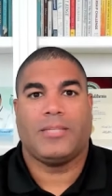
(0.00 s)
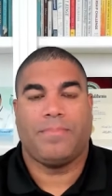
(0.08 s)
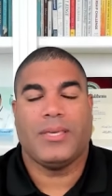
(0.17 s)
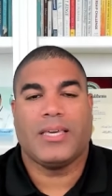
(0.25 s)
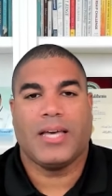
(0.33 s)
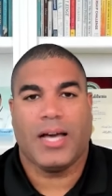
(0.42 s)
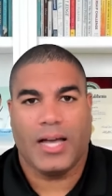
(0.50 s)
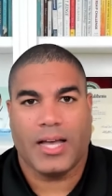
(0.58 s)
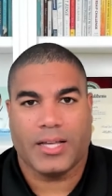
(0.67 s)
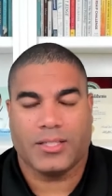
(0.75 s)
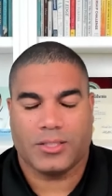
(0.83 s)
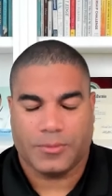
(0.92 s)
It's
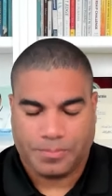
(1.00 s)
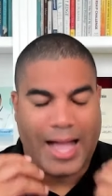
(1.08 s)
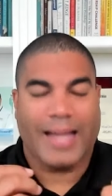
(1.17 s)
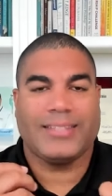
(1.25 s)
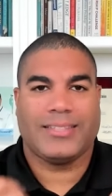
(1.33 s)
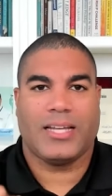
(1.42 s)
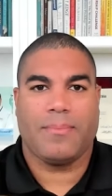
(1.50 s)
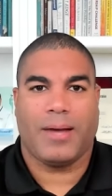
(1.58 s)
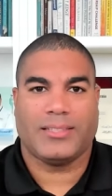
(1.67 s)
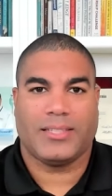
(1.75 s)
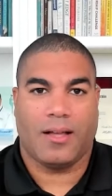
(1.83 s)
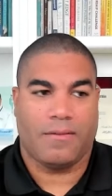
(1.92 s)
because I said to
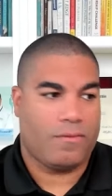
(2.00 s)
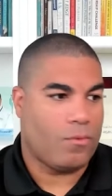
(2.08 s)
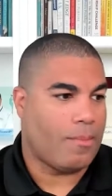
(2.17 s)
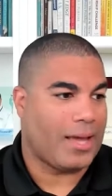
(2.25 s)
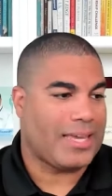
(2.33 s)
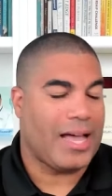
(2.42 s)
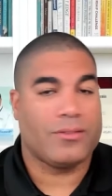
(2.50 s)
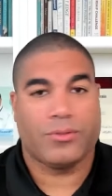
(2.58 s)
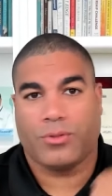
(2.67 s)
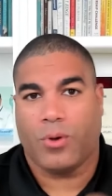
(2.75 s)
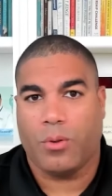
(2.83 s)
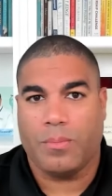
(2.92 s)
myself, when my
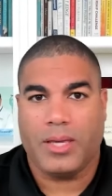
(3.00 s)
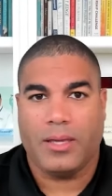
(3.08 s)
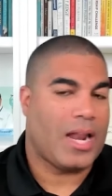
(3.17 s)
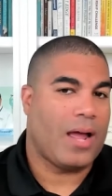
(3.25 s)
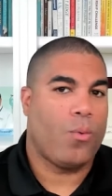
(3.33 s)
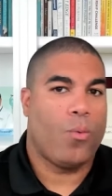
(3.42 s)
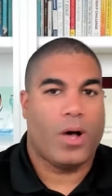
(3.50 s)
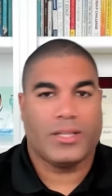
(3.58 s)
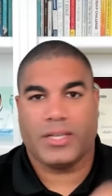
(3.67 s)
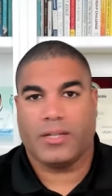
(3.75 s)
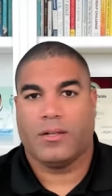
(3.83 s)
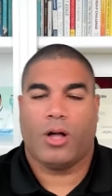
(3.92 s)
counselor told me that I
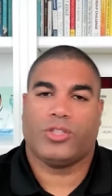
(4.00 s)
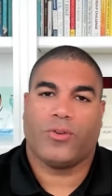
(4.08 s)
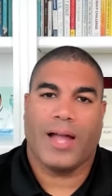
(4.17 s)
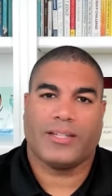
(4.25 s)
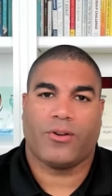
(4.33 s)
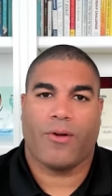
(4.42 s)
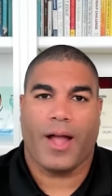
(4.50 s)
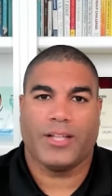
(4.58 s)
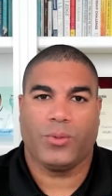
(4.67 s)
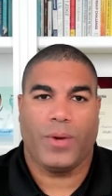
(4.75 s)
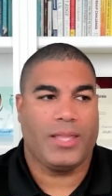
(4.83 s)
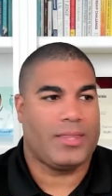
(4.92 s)
wasn't on track to
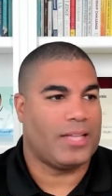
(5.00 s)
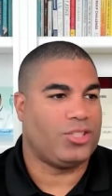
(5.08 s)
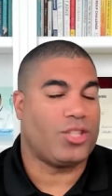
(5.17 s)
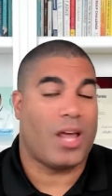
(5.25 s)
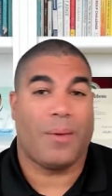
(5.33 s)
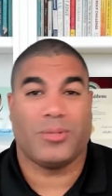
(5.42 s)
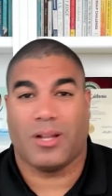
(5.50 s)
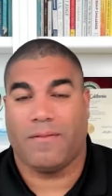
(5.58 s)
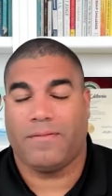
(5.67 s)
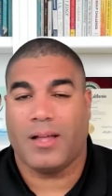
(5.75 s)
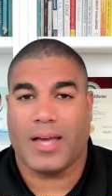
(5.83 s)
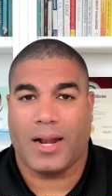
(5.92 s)
graduate, that she thought I was gonna
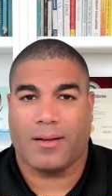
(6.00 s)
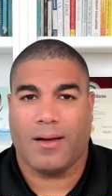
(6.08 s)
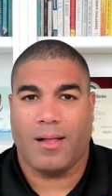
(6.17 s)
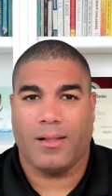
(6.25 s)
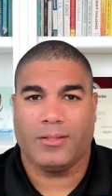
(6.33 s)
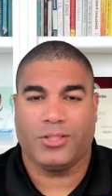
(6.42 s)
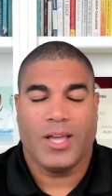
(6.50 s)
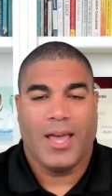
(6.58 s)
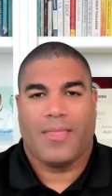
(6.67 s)
flunk out of college,